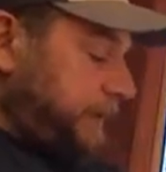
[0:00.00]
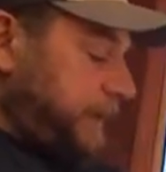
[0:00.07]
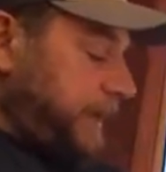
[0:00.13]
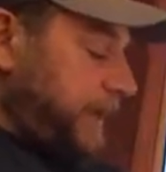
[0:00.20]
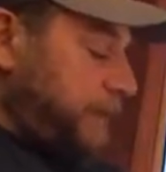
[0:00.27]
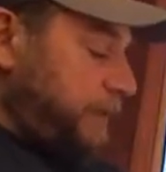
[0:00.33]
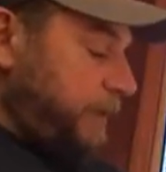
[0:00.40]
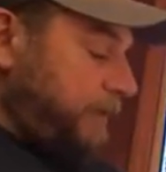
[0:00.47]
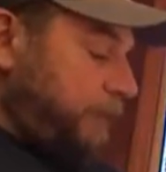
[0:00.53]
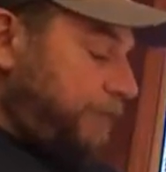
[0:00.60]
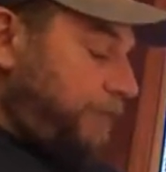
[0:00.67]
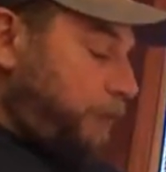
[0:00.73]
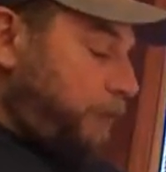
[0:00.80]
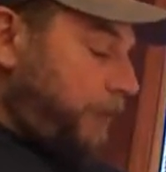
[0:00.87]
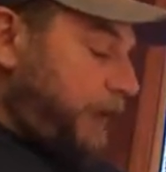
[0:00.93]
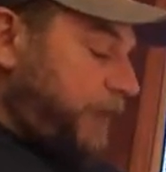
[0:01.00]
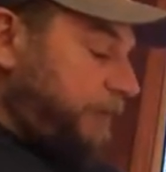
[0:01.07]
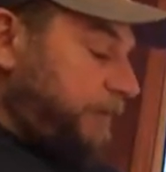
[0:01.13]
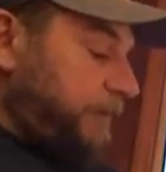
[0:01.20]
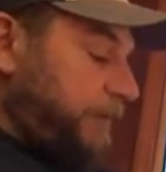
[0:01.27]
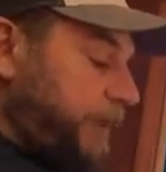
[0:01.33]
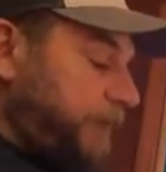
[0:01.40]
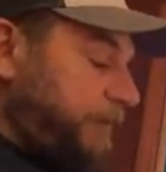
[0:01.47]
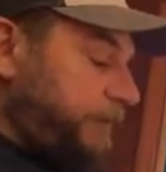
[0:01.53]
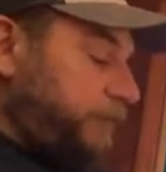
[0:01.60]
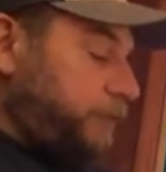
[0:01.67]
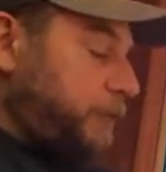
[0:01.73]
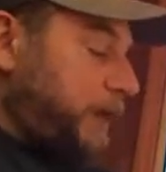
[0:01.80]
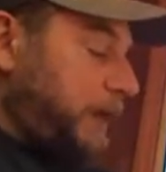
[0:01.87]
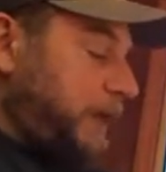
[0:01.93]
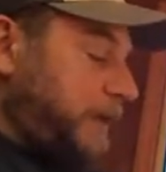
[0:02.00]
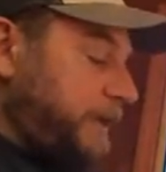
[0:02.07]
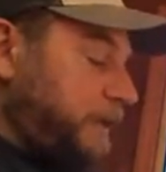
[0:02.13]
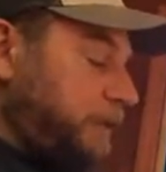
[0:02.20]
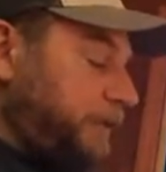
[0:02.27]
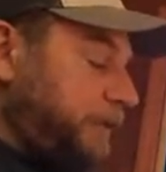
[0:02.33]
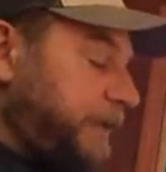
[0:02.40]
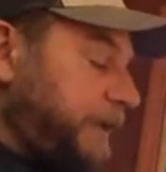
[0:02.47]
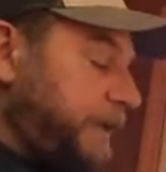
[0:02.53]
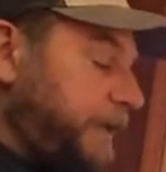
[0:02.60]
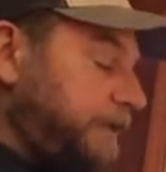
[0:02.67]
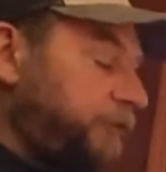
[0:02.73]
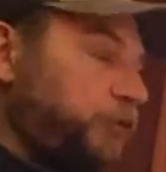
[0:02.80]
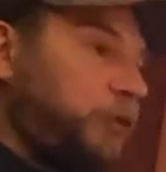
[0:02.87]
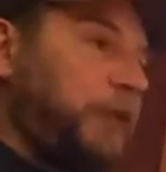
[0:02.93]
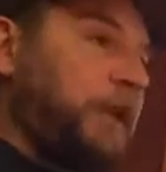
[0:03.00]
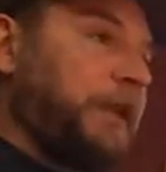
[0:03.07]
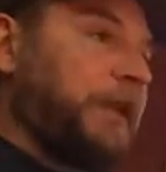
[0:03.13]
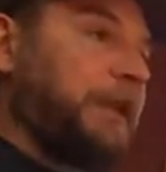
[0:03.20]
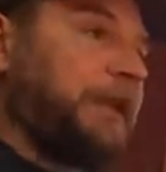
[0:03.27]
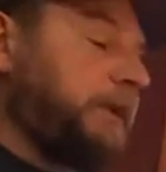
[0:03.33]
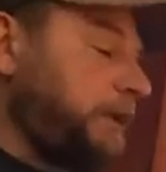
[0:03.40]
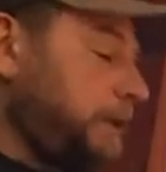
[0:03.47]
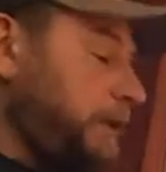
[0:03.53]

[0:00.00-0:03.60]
and we have 4x minus 2y equals negative 20,